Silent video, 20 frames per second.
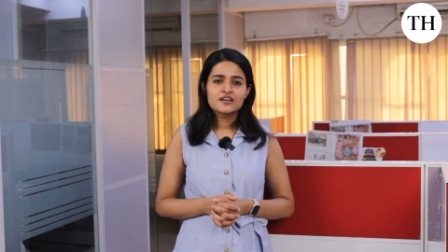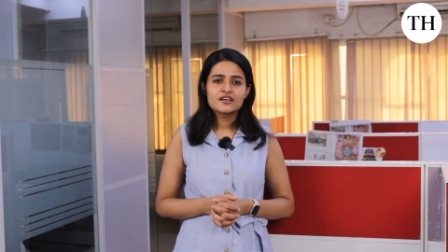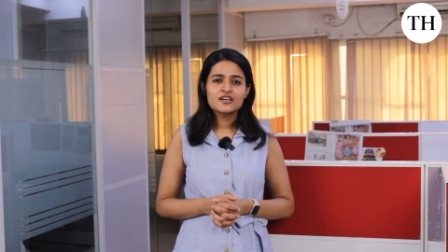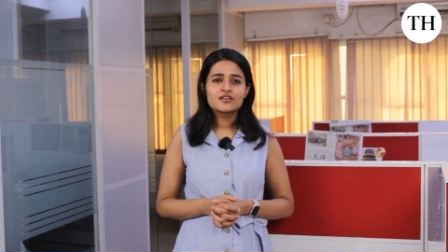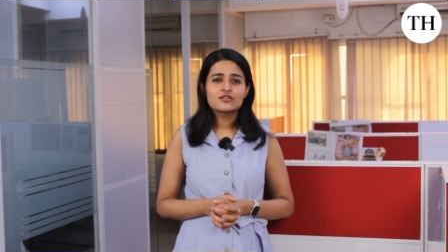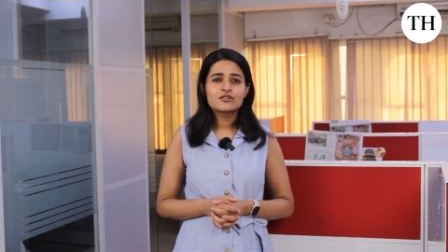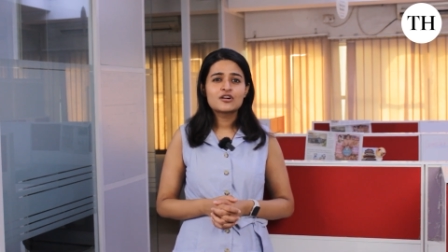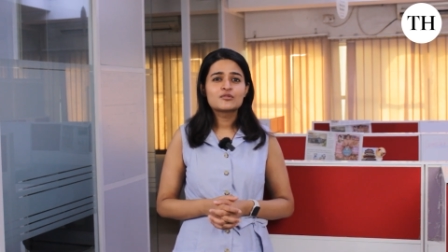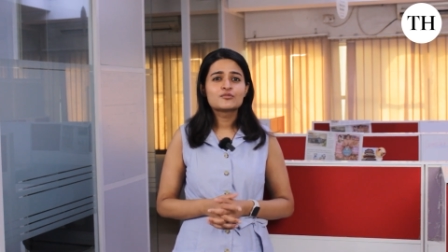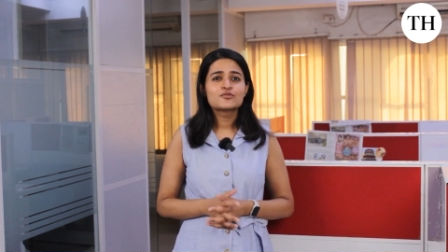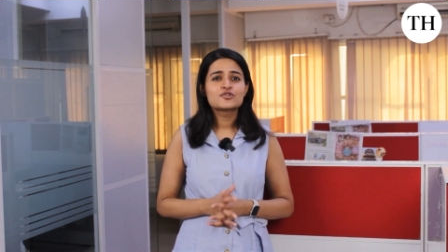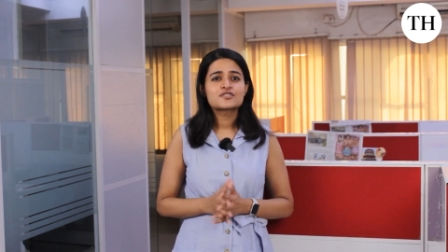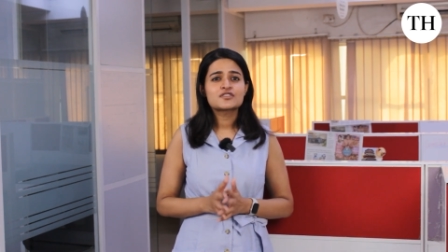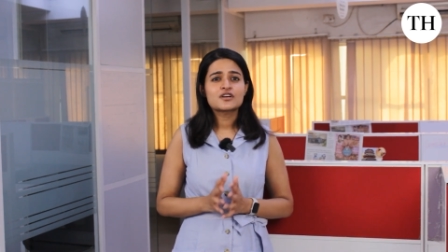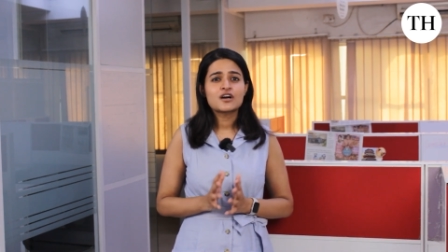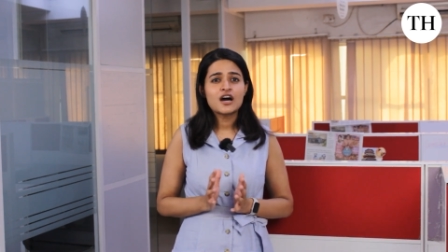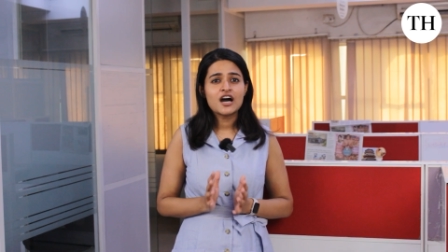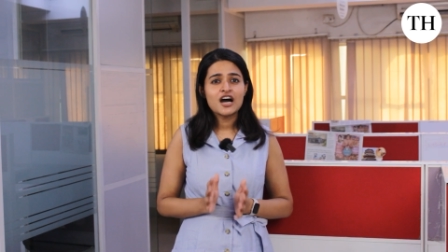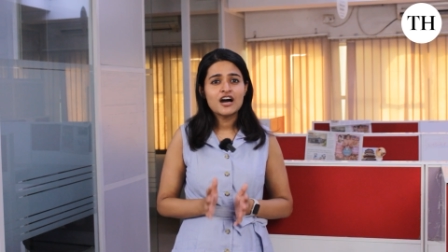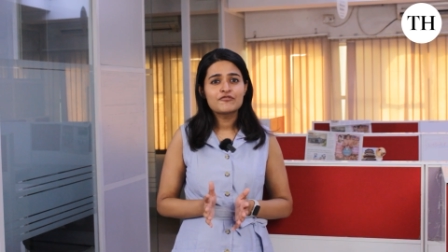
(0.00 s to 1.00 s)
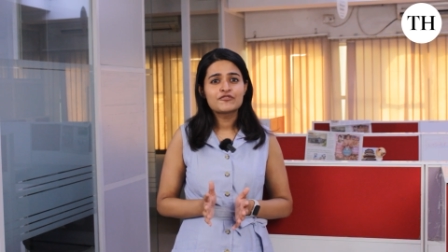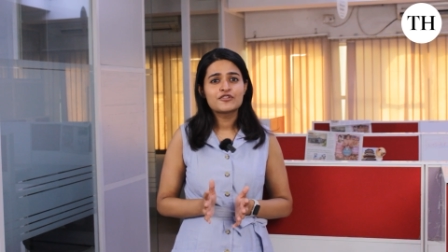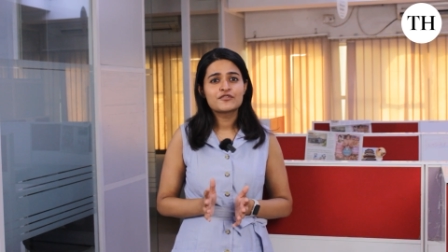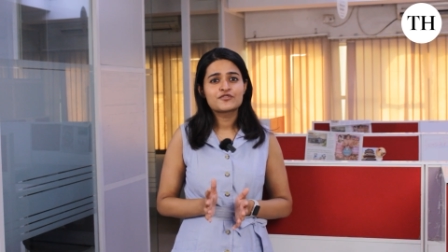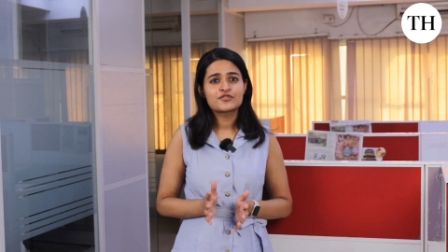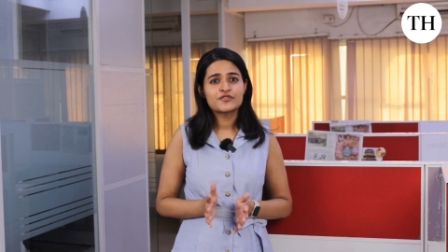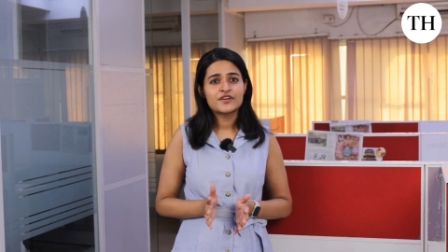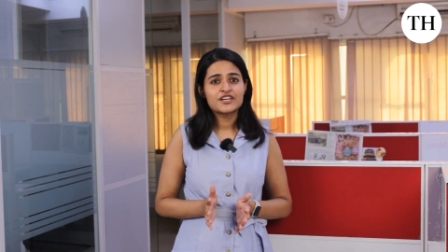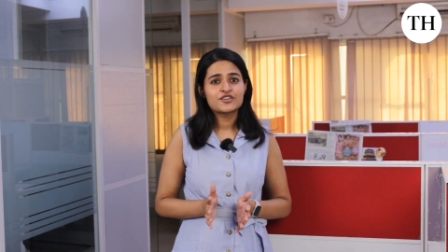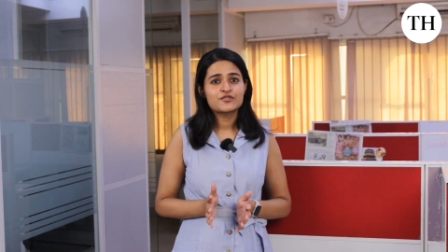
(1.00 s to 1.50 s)
in almost half of
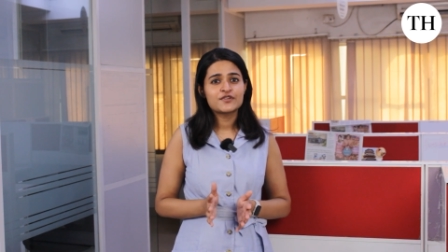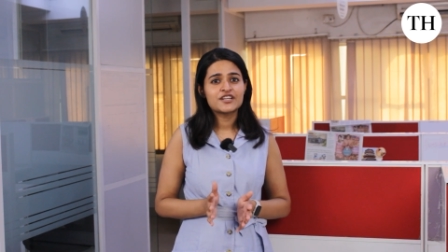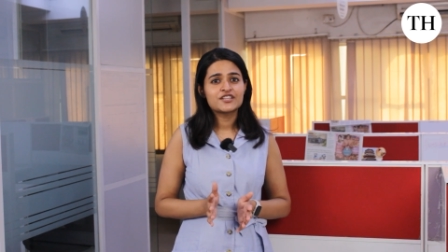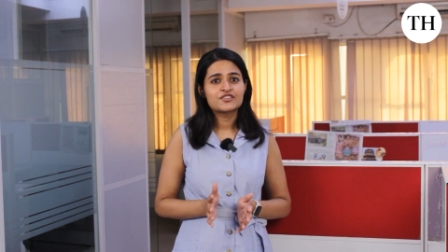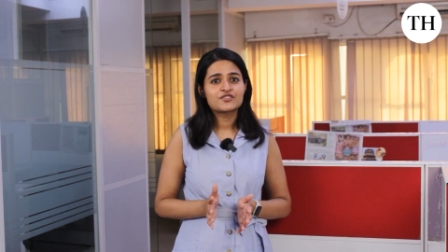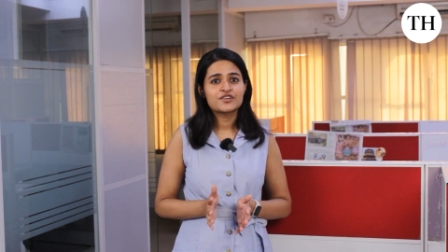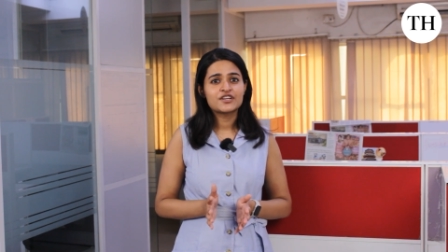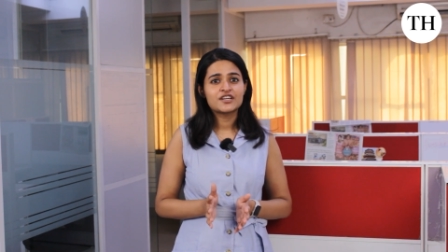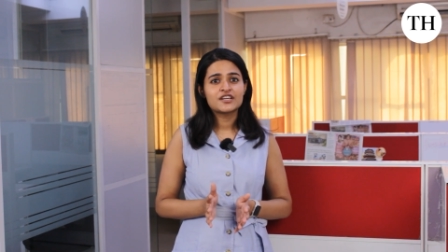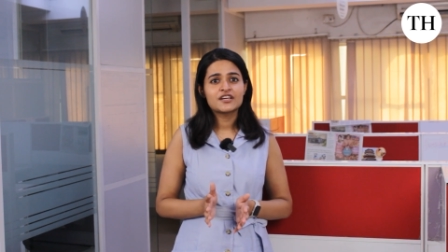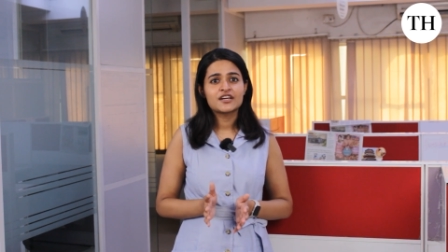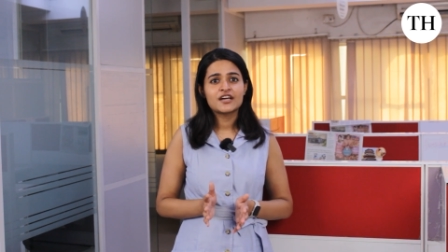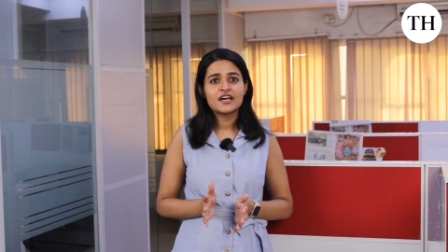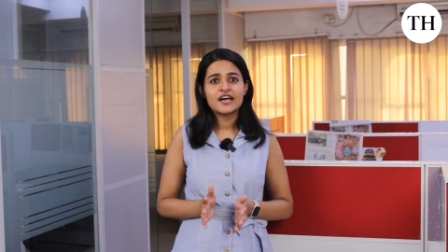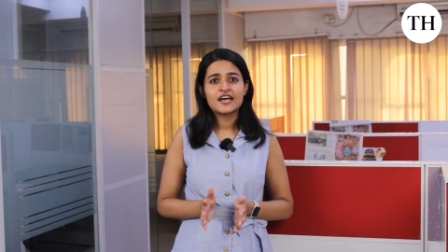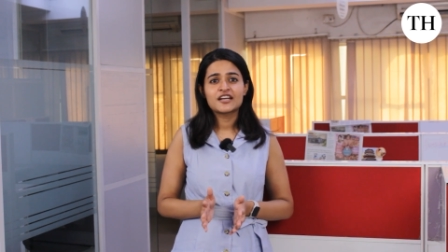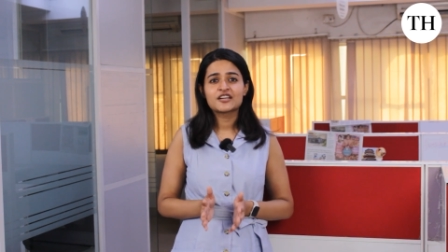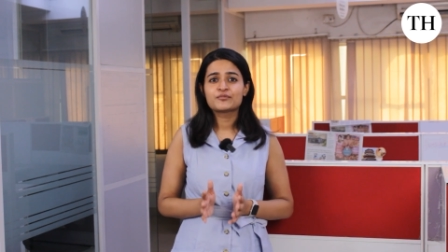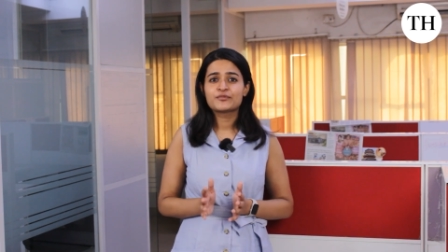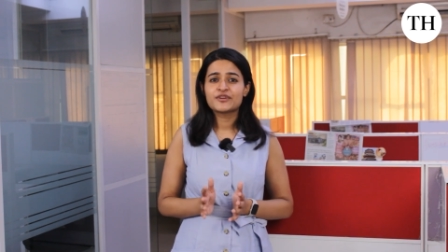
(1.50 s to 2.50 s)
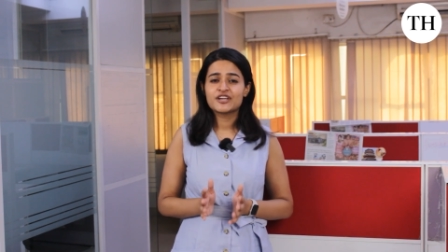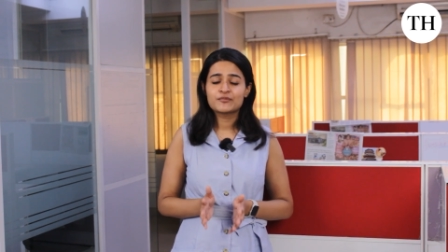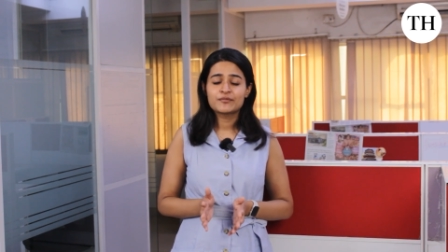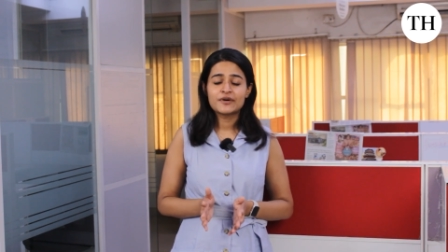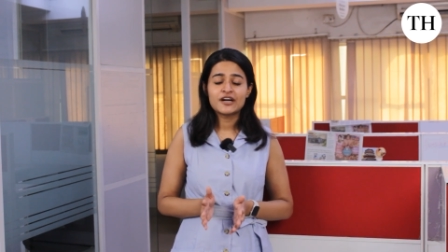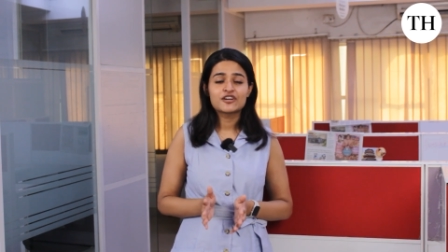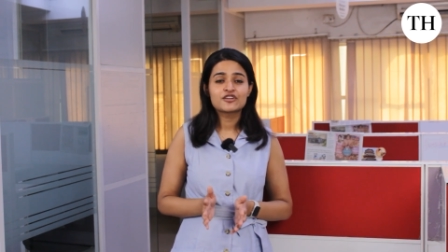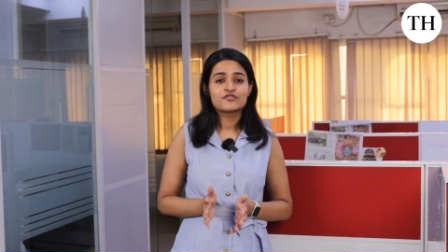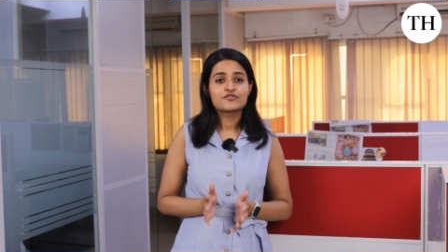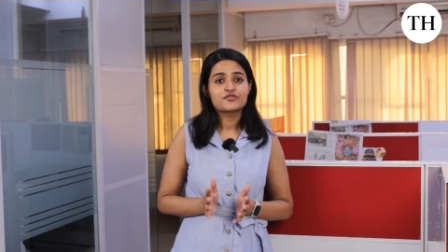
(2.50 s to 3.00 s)
2023 and a big
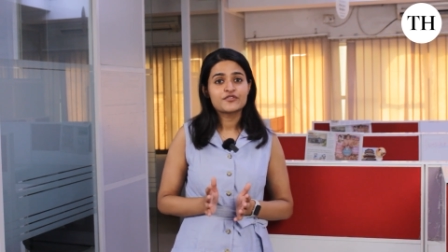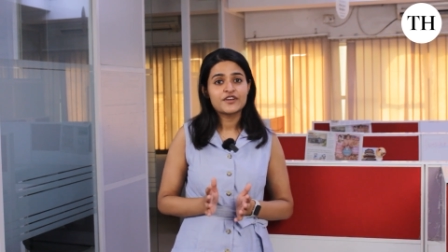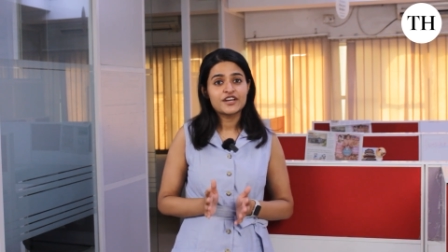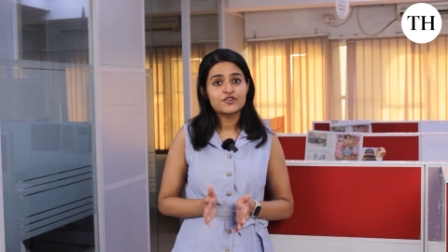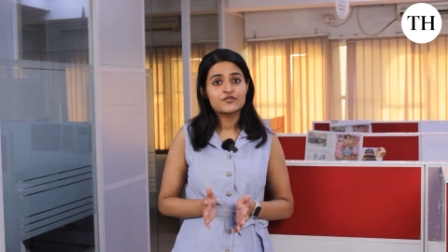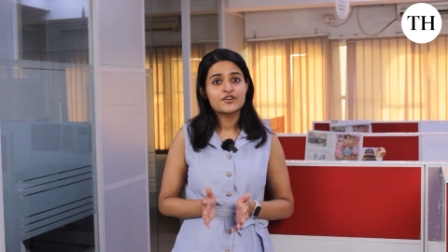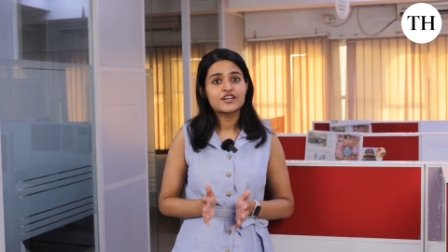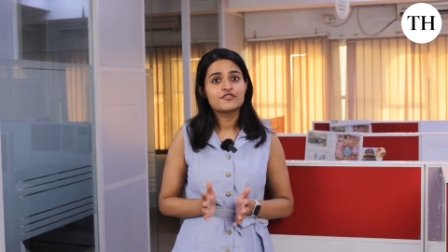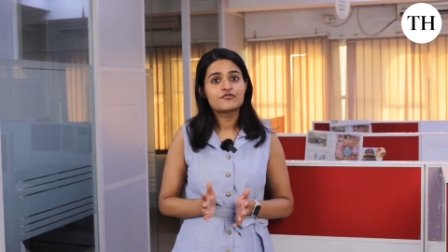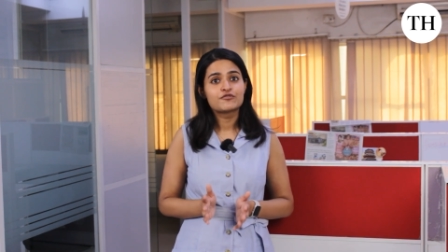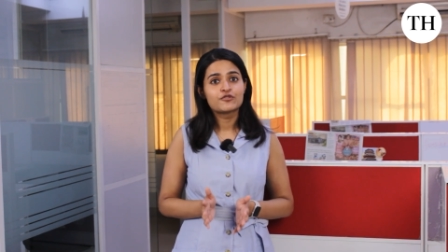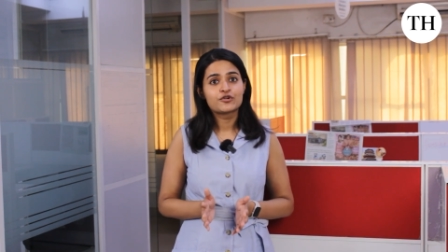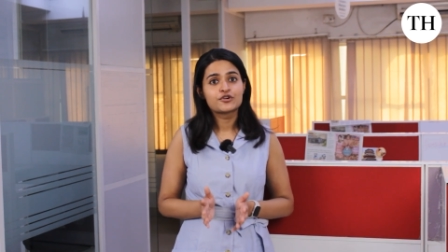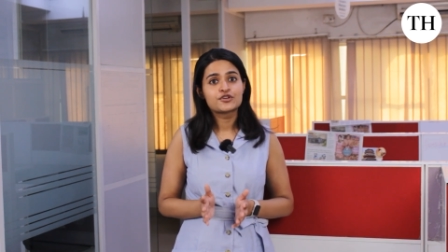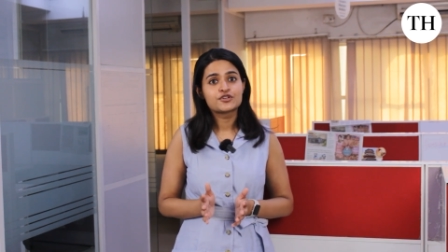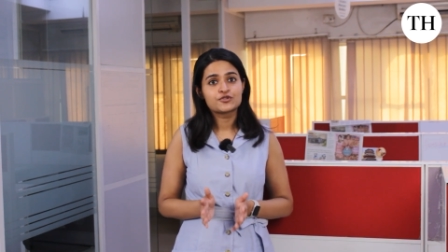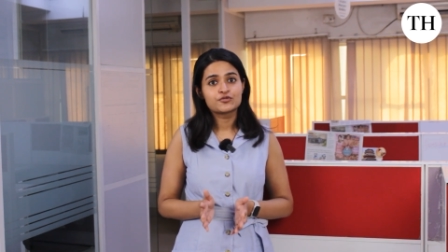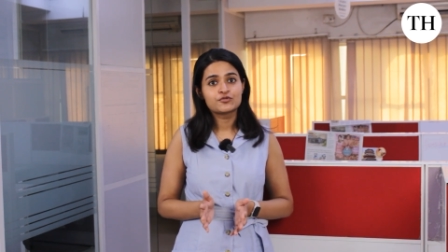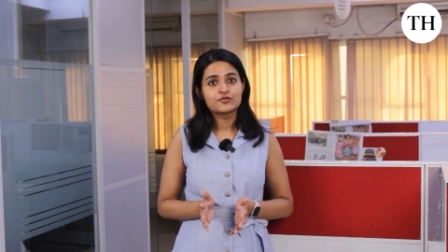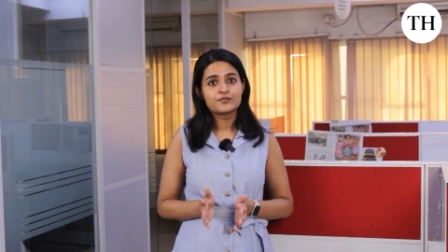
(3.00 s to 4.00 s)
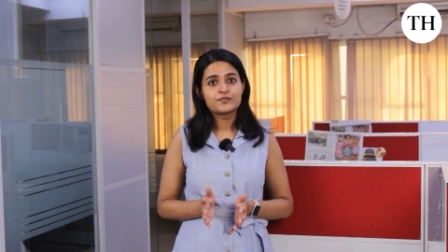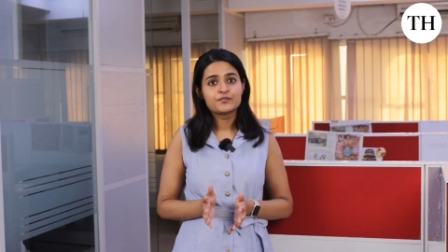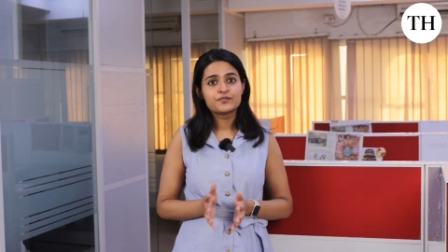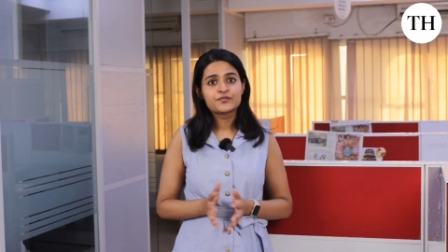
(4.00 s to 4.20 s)
part of 2024 too.